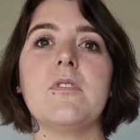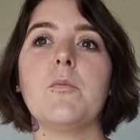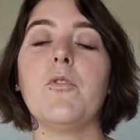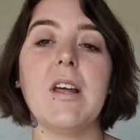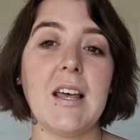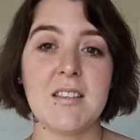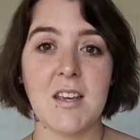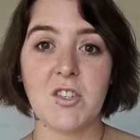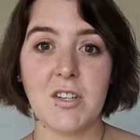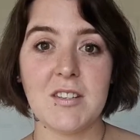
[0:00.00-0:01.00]

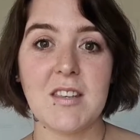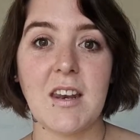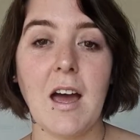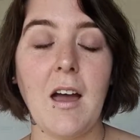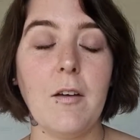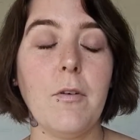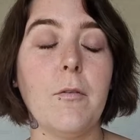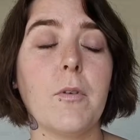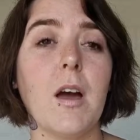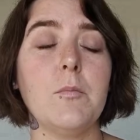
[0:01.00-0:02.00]
realizations that I
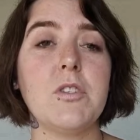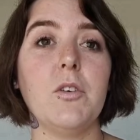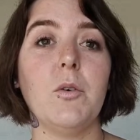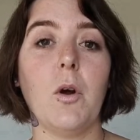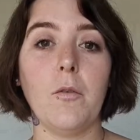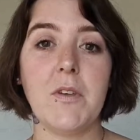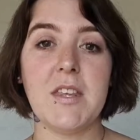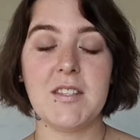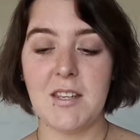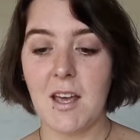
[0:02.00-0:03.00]
have come to over
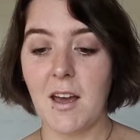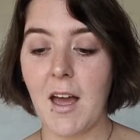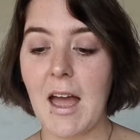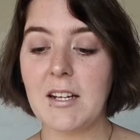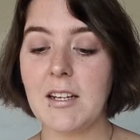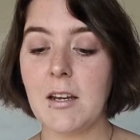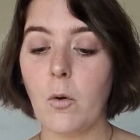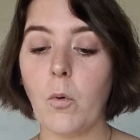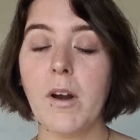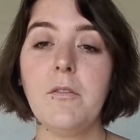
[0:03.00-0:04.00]
this year, and
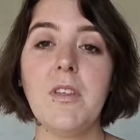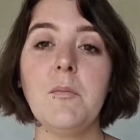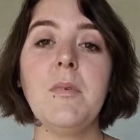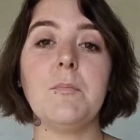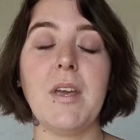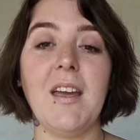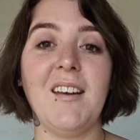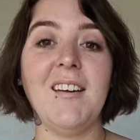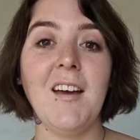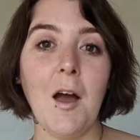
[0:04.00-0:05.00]
one of them
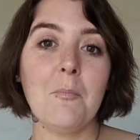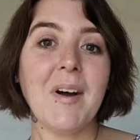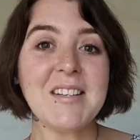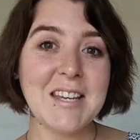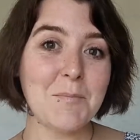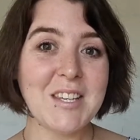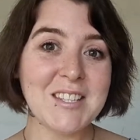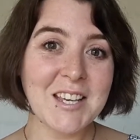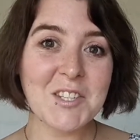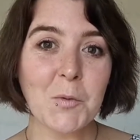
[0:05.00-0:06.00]
being my
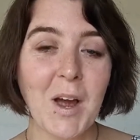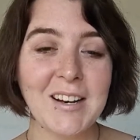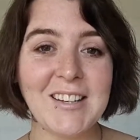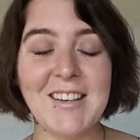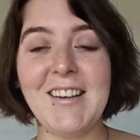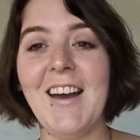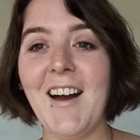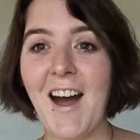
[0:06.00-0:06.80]
demisexuality.